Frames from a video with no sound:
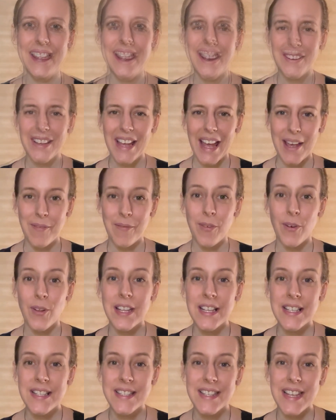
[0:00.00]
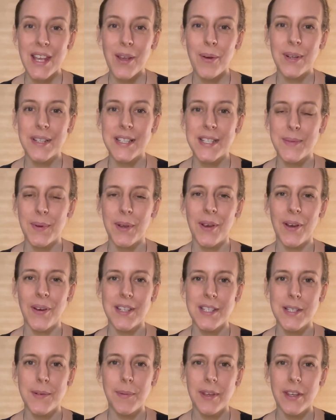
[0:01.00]
Okay, for this sequence, we're
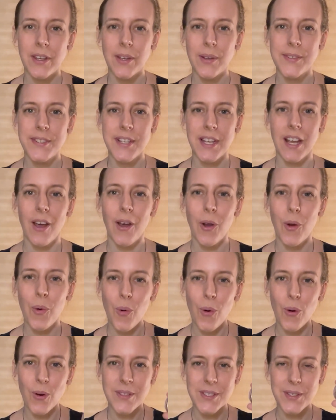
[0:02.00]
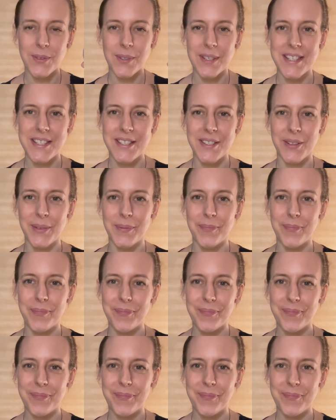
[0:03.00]
going to be using a quartz crystal.